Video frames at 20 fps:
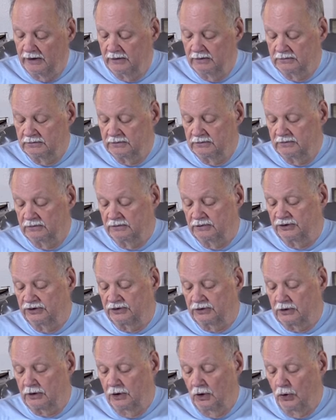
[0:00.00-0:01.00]
and
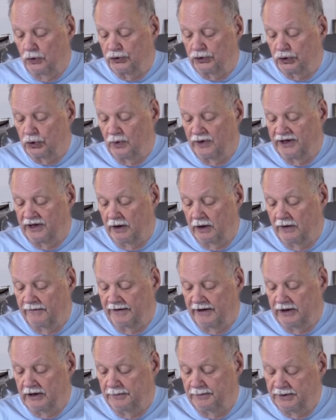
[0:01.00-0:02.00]
close to an
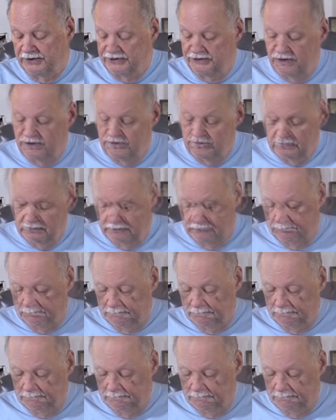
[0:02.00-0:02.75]
elevated position.